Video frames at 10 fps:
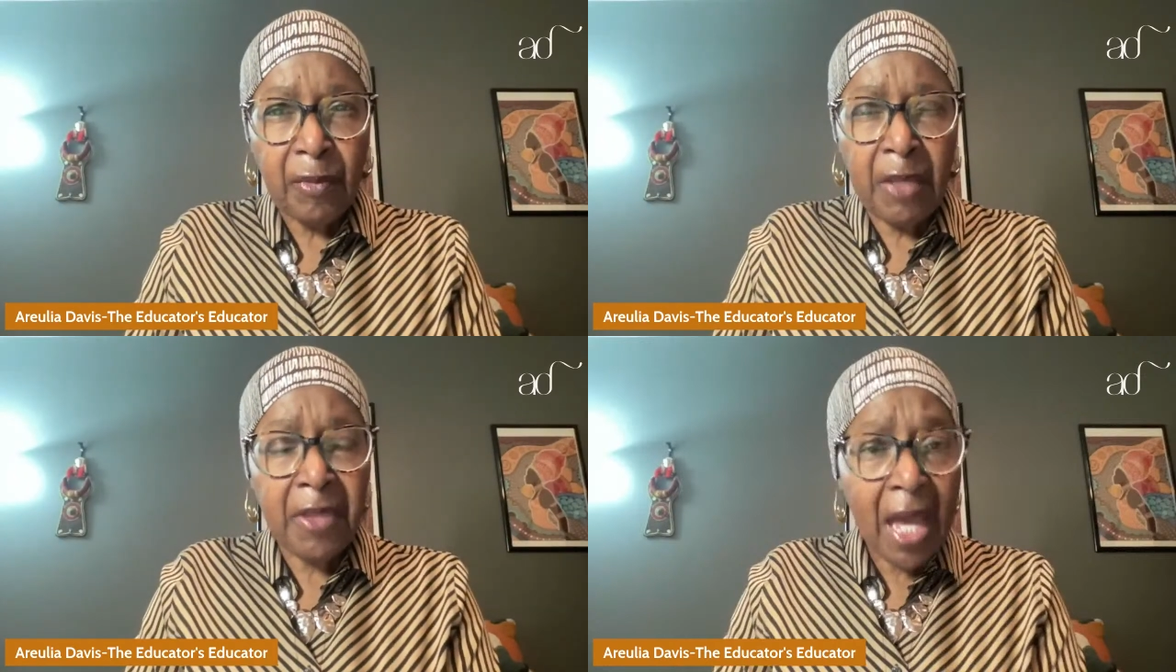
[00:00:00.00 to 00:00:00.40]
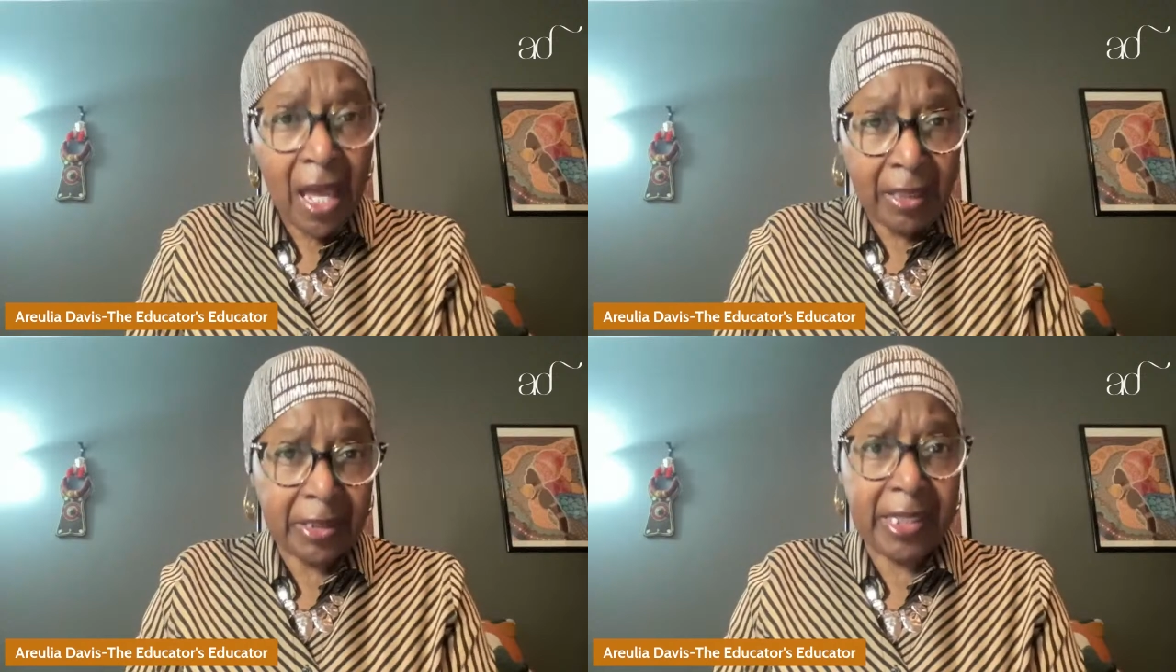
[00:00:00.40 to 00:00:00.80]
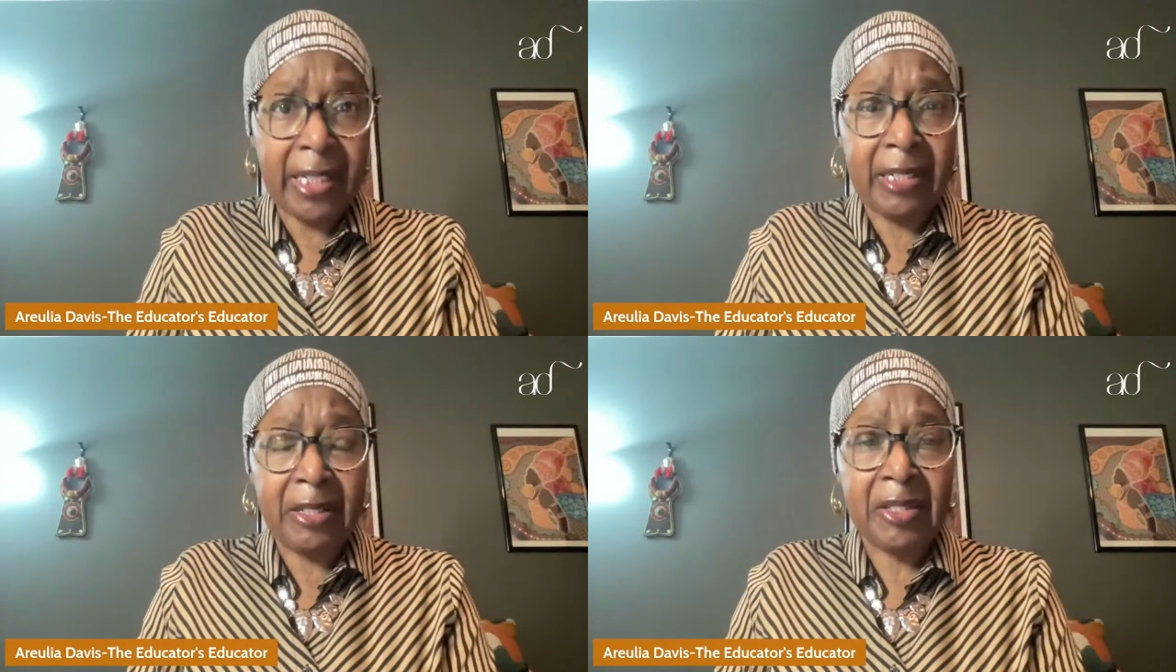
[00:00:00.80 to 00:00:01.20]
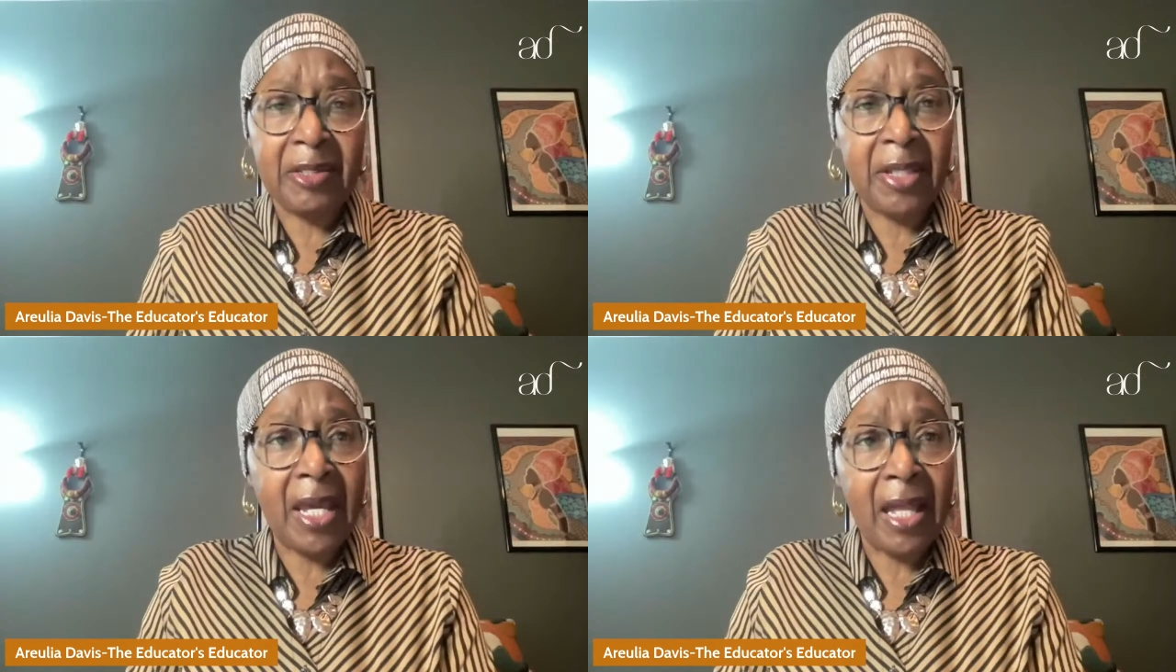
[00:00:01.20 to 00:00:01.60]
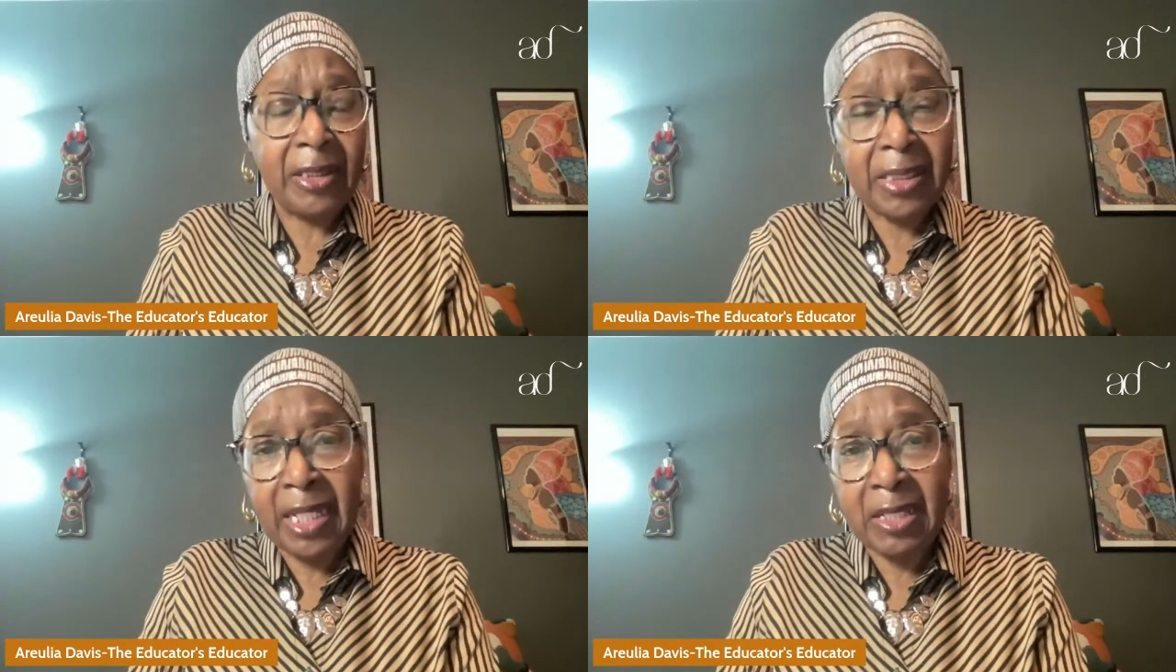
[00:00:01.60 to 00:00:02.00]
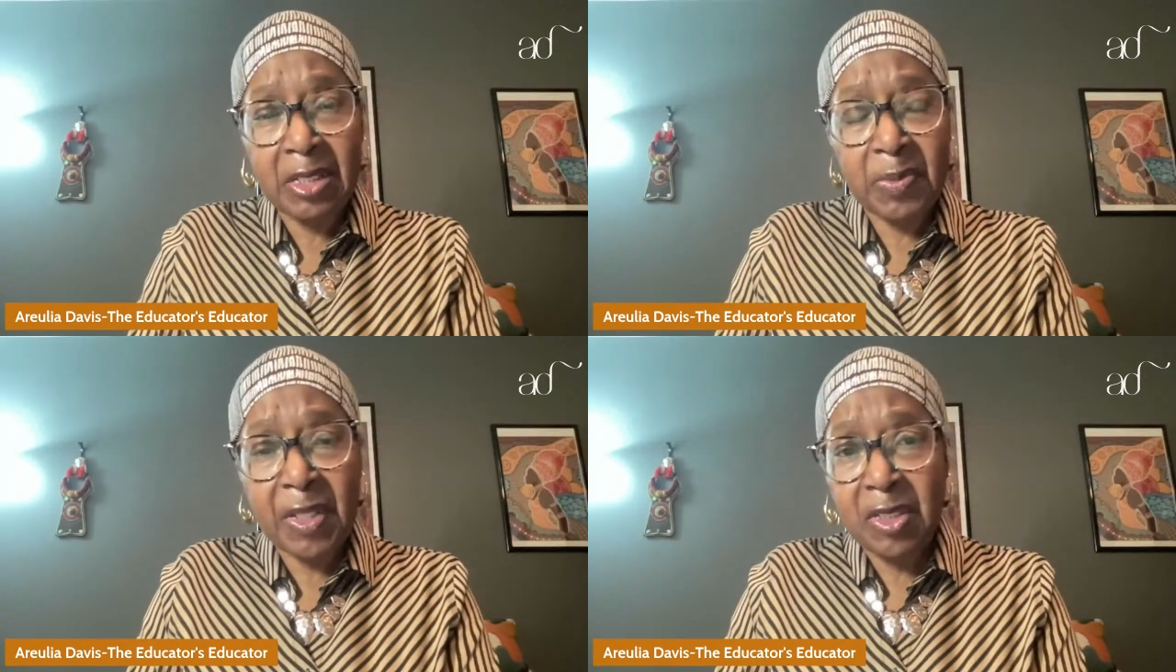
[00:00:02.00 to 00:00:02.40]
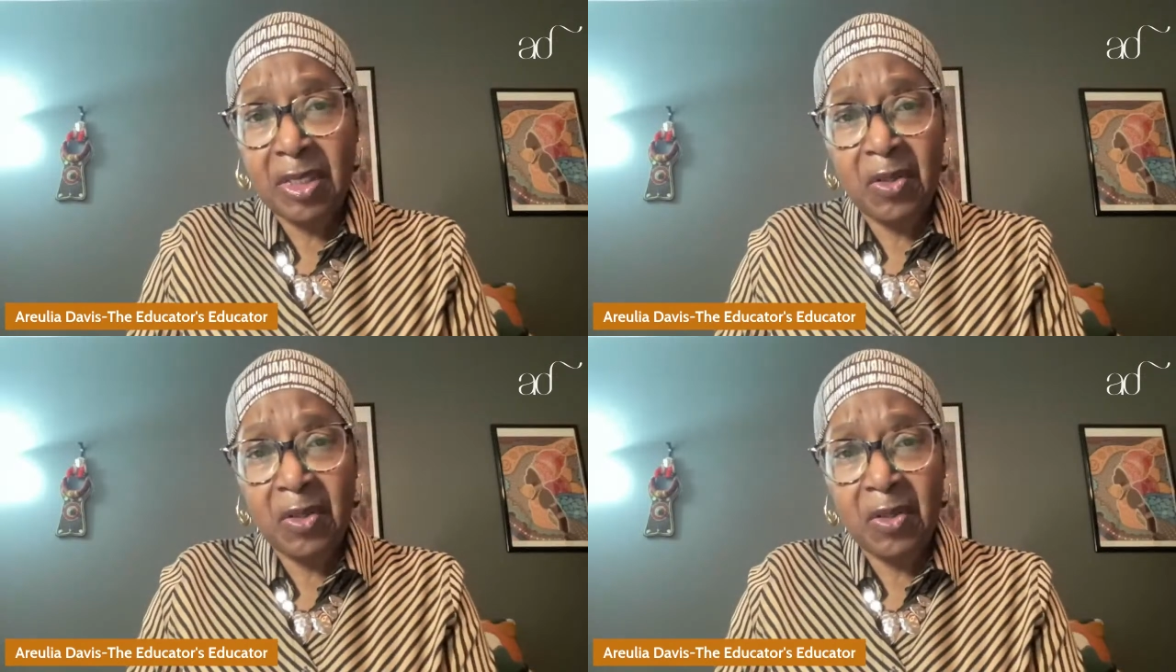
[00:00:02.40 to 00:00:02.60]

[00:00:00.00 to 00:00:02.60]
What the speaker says: the holidays, especially